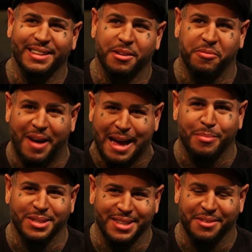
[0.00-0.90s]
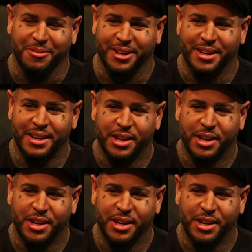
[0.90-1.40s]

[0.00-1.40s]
vibe is different.